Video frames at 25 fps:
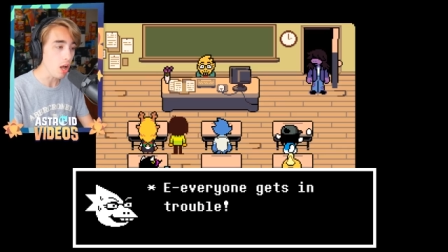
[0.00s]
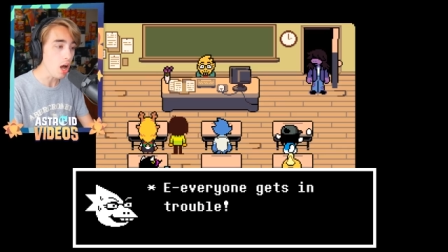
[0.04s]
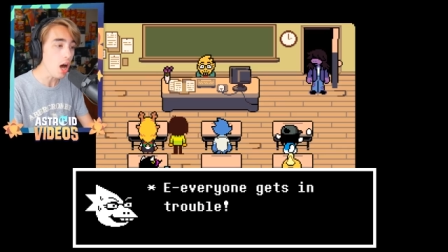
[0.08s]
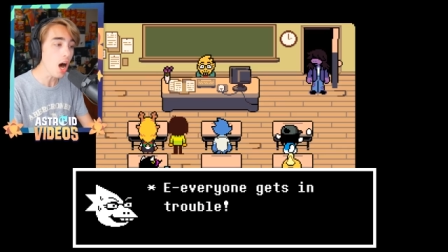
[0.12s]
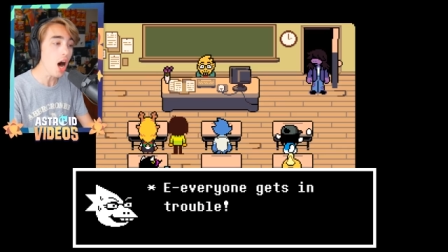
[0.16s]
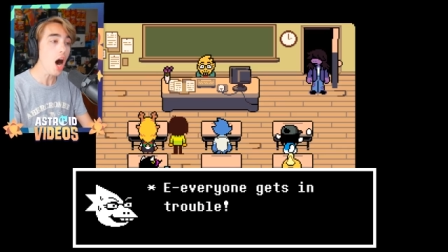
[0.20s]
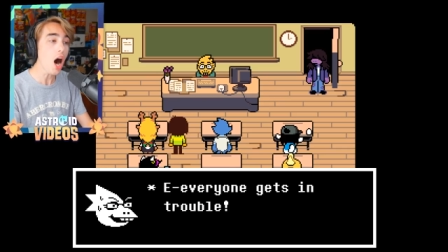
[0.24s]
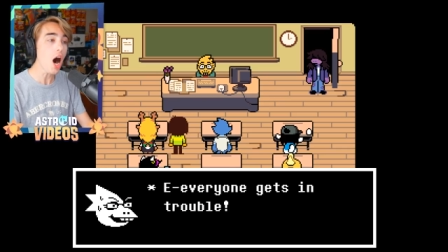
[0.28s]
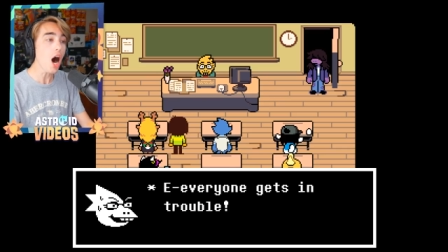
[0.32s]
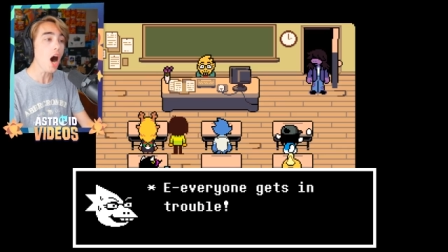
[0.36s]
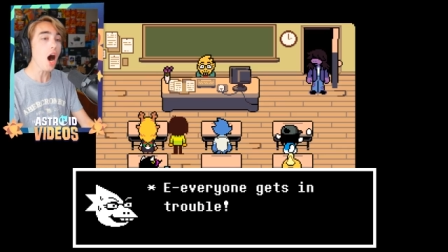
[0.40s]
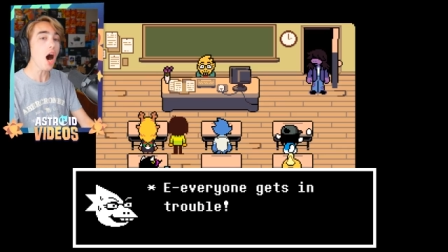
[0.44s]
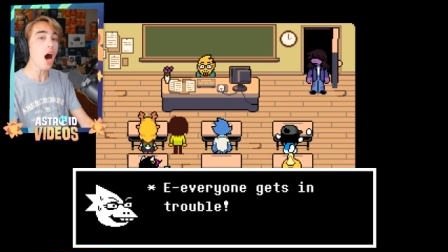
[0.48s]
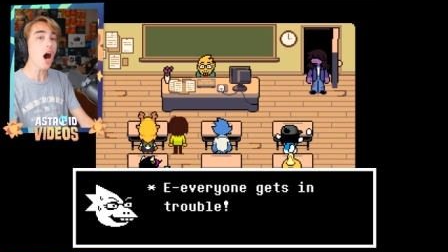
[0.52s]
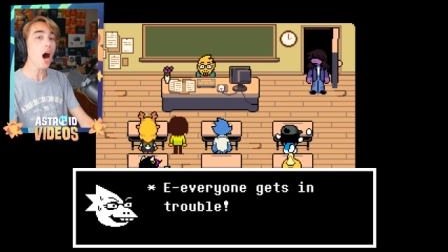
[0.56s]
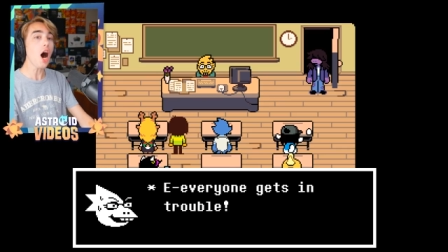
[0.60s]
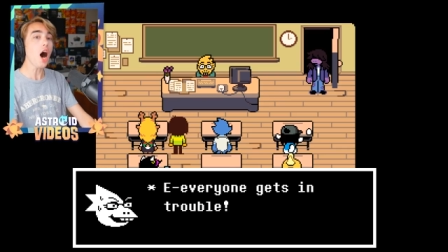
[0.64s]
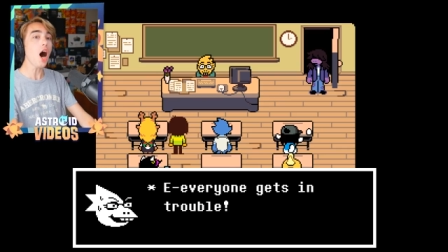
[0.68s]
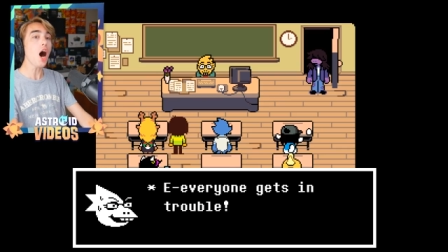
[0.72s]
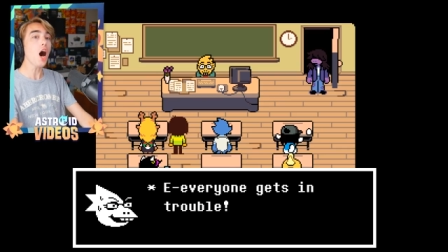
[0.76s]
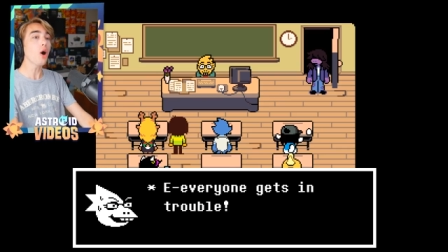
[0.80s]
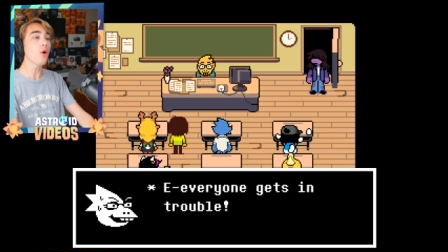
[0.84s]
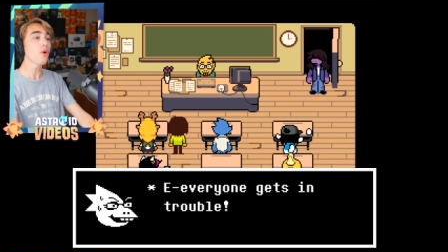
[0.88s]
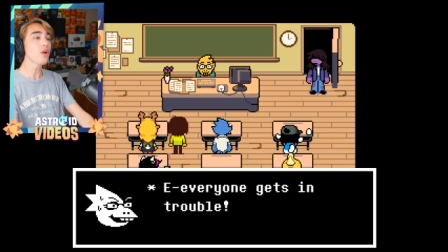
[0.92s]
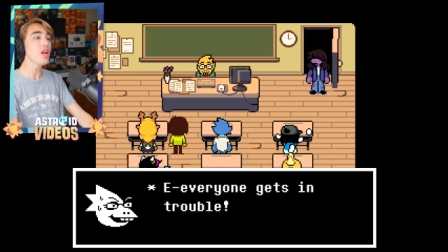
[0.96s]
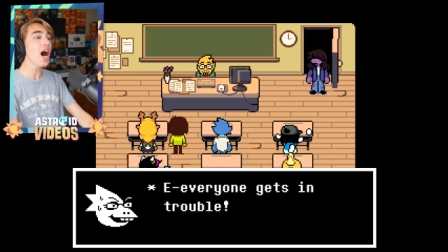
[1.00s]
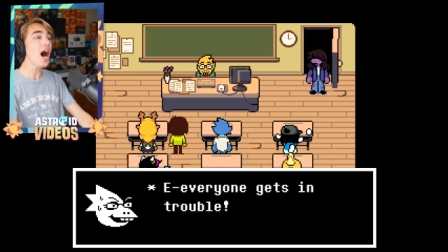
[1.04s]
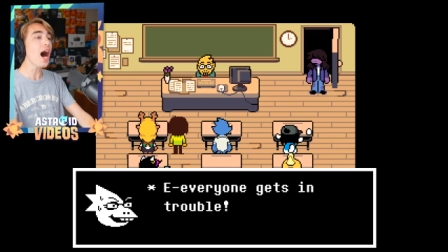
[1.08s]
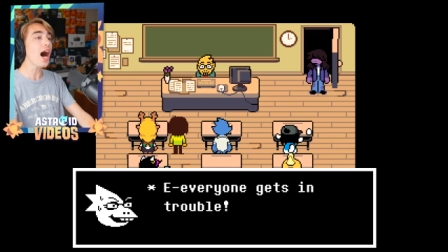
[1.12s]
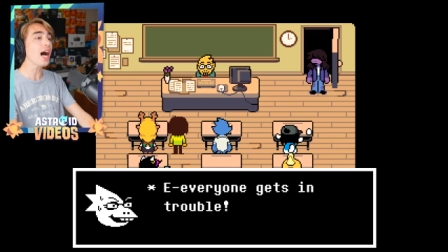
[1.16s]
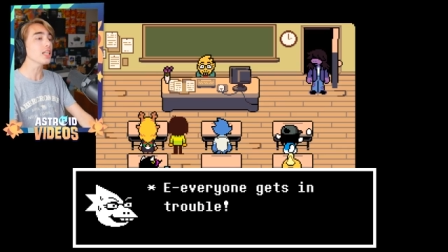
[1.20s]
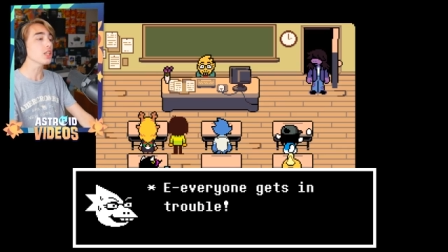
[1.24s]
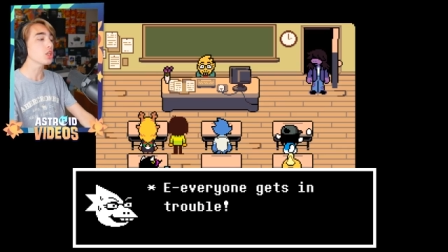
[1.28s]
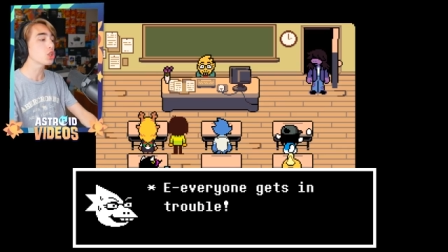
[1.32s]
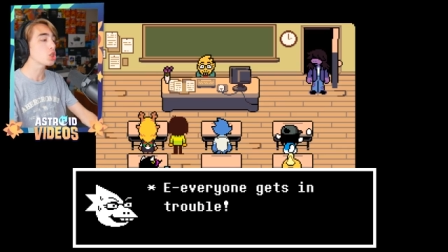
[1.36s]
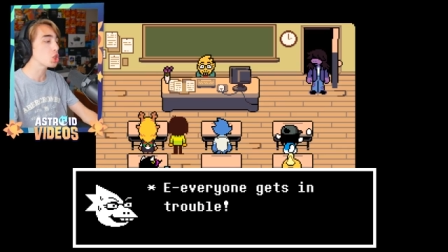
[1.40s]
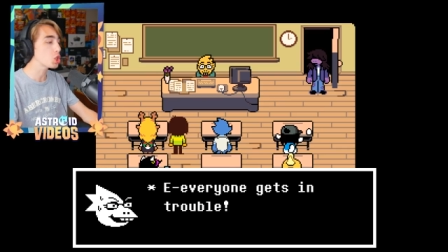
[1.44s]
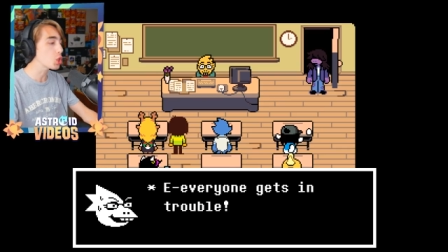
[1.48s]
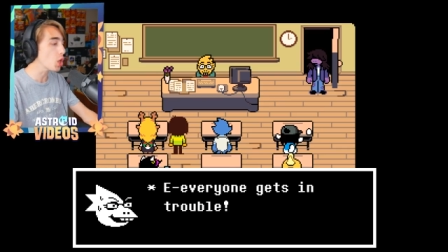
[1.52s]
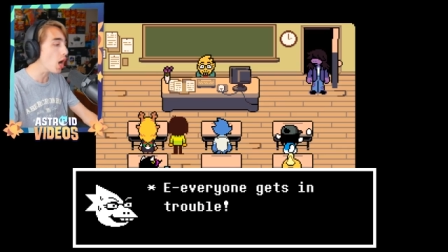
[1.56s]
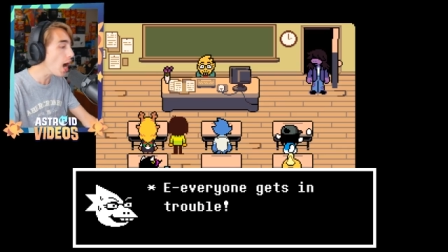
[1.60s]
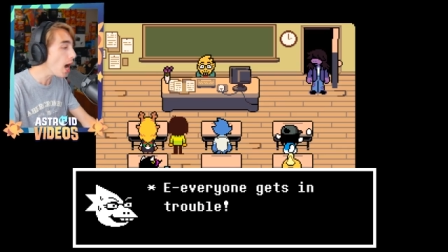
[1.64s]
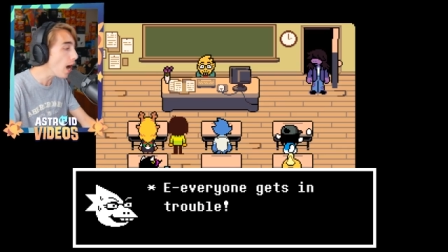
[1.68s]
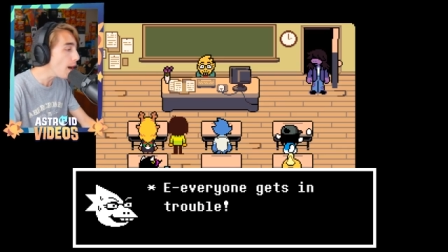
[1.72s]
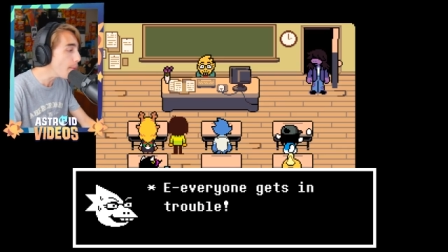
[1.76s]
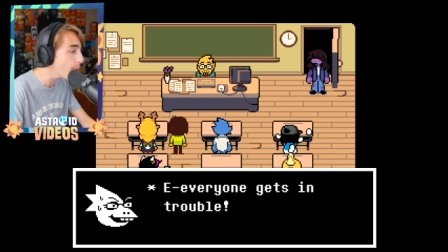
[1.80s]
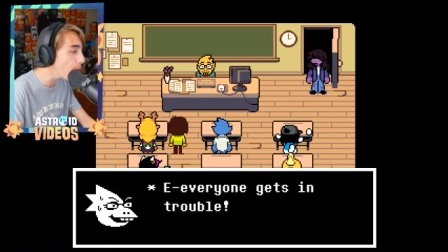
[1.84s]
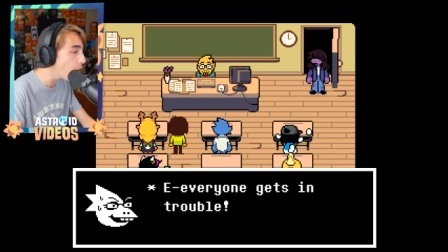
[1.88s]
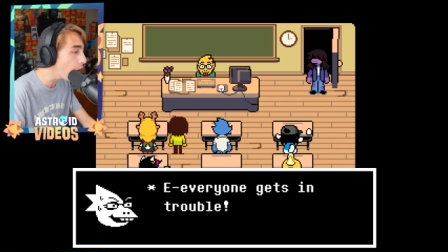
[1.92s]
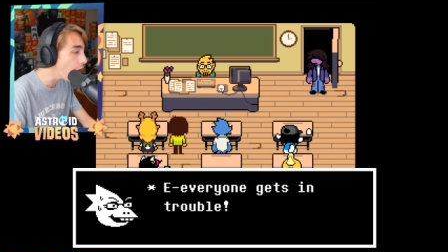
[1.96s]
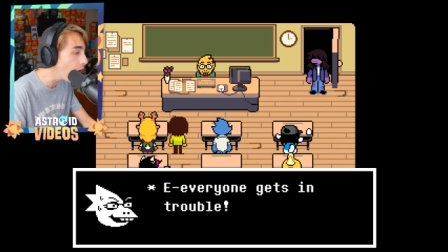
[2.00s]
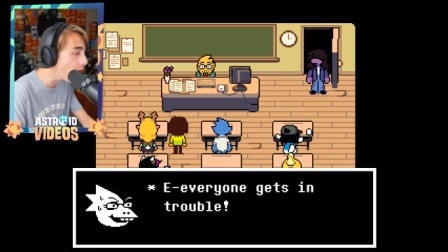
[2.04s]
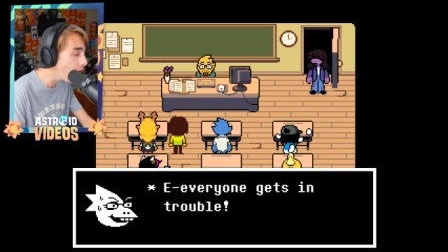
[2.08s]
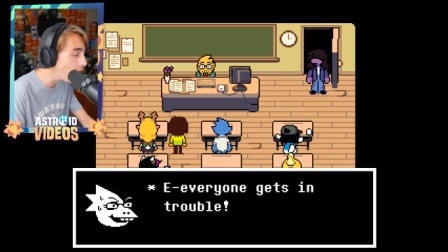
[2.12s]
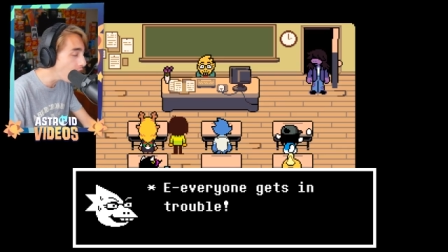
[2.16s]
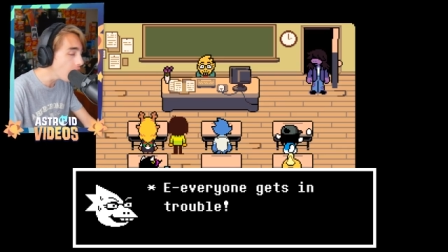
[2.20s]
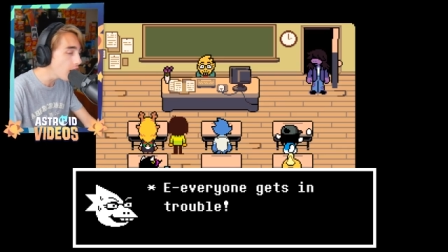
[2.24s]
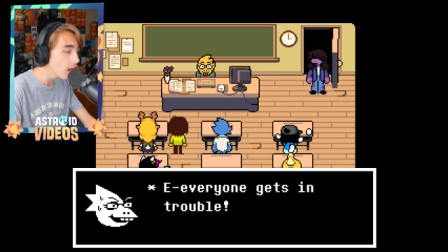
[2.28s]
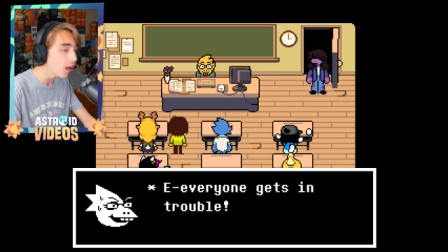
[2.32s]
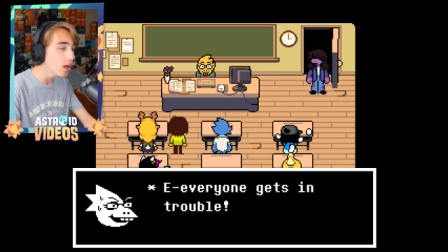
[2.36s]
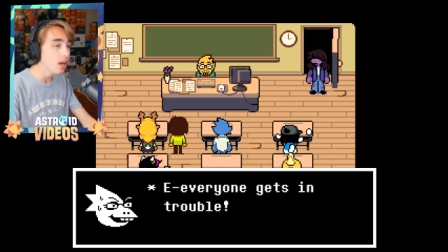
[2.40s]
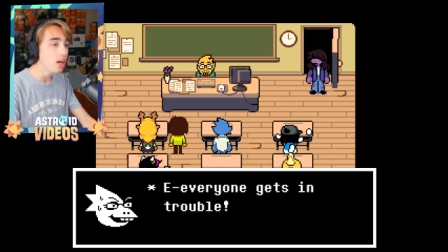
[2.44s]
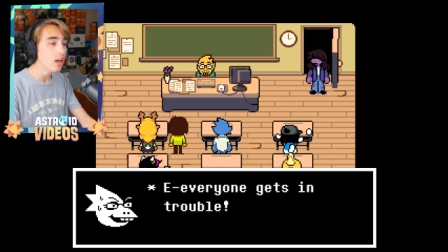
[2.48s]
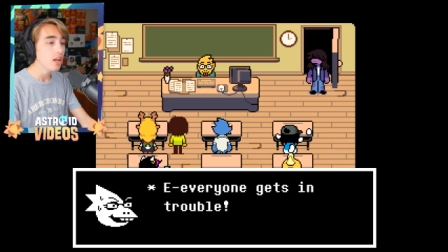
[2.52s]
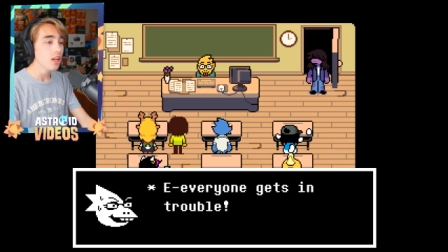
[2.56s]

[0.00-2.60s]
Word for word: Oh, not trouble!